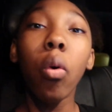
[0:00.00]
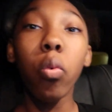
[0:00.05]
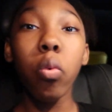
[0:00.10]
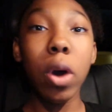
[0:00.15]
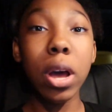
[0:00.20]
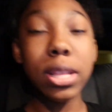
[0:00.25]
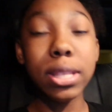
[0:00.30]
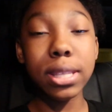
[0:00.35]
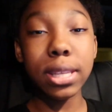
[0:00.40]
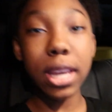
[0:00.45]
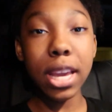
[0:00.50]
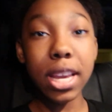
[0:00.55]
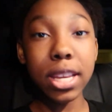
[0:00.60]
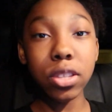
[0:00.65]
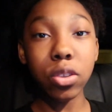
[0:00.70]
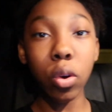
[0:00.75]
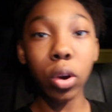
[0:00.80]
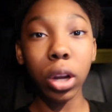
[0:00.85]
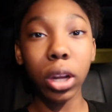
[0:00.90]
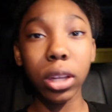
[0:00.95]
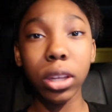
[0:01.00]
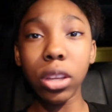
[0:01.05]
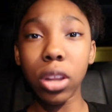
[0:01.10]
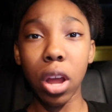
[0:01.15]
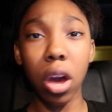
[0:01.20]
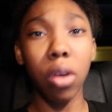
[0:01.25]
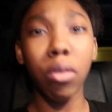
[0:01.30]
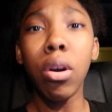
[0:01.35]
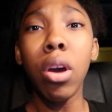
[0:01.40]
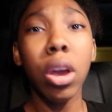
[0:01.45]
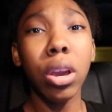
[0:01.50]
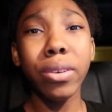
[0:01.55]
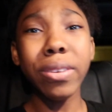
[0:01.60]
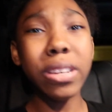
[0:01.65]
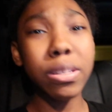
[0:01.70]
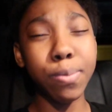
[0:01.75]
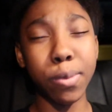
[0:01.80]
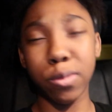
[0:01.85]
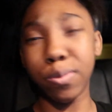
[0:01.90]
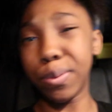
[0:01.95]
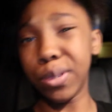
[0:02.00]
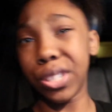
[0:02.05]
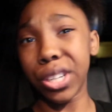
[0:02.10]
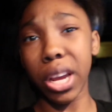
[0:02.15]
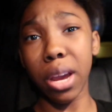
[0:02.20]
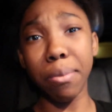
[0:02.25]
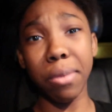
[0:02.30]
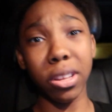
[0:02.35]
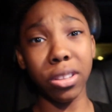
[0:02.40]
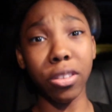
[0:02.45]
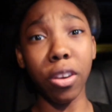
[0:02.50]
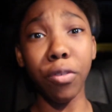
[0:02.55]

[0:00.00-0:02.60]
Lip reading: onesies or, you know, Christmas pajamas,